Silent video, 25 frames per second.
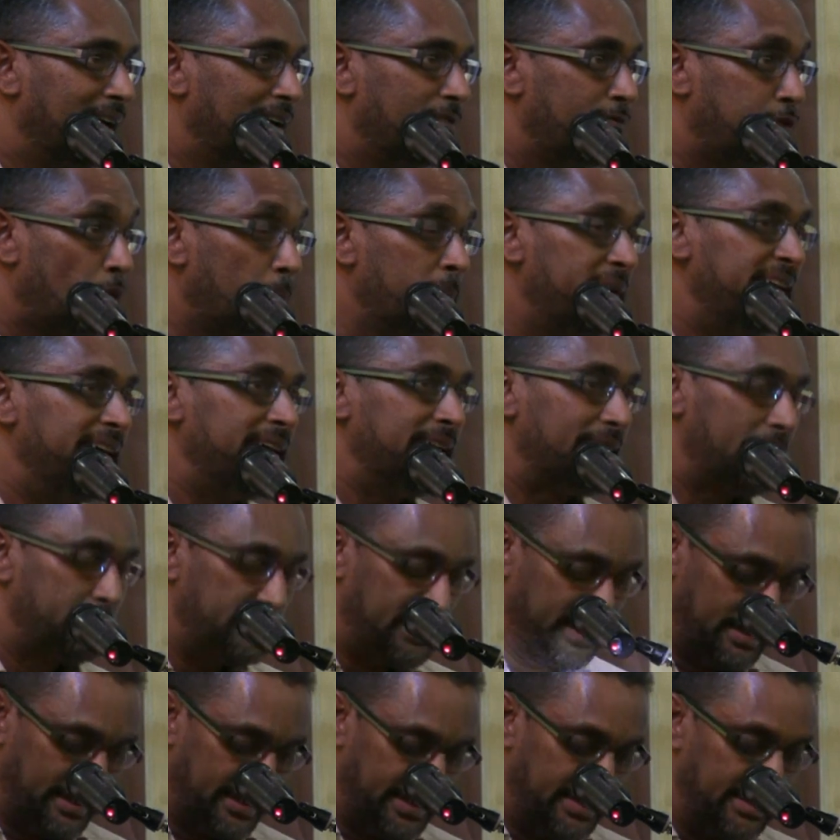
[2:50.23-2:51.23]
For me,
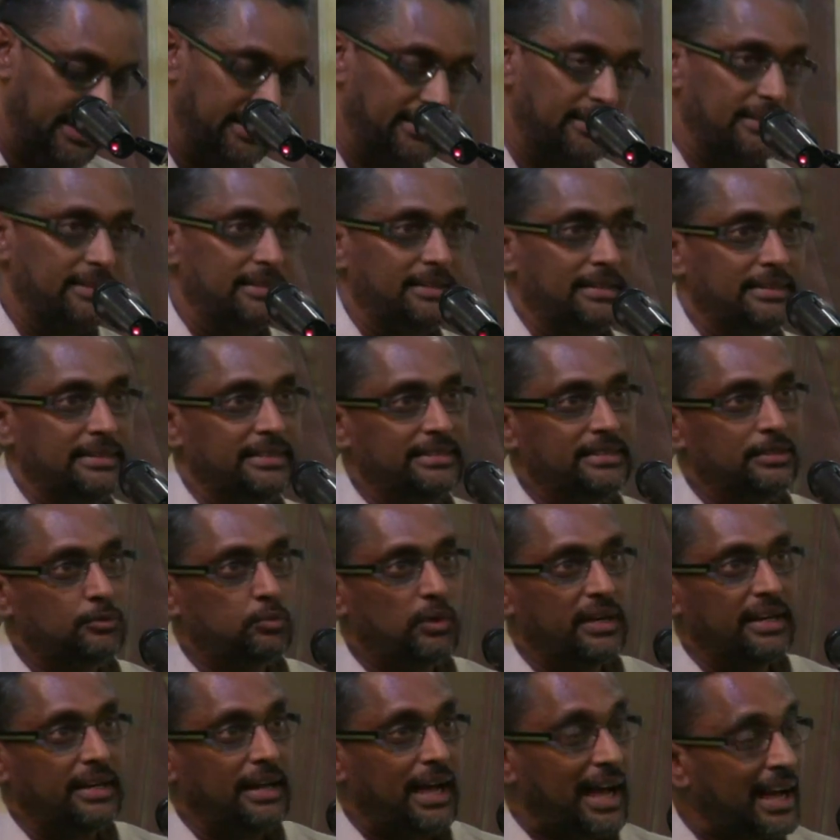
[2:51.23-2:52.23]
again, this is
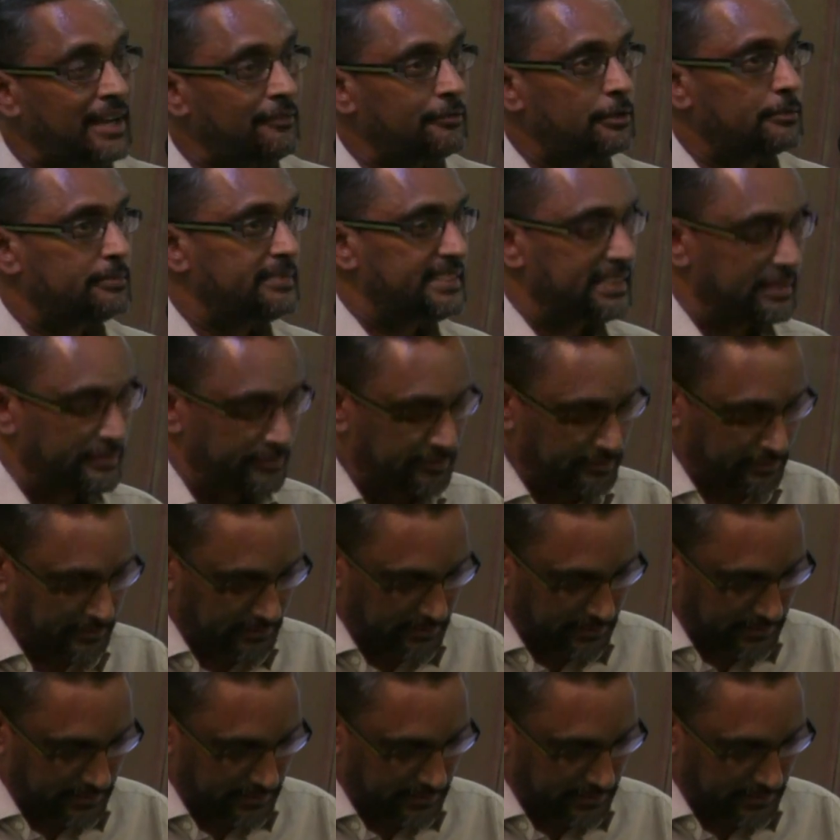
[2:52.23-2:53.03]
what I've observed.